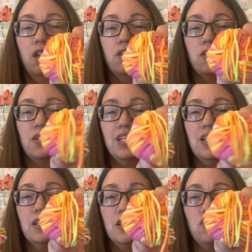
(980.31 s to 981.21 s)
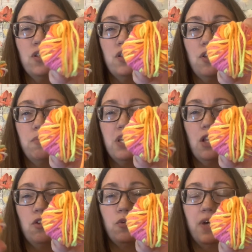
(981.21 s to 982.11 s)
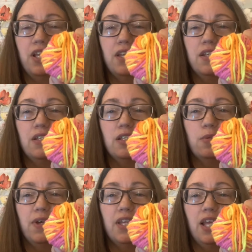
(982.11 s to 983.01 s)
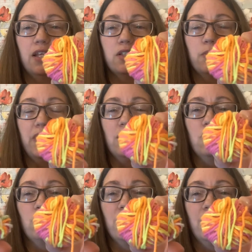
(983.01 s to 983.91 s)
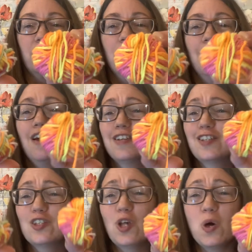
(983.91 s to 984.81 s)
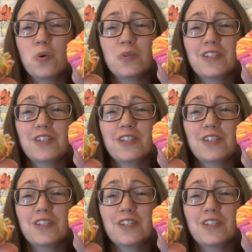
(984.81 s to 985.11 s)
So see, this is just the 3 colored one, and this is the one that has the white and green. So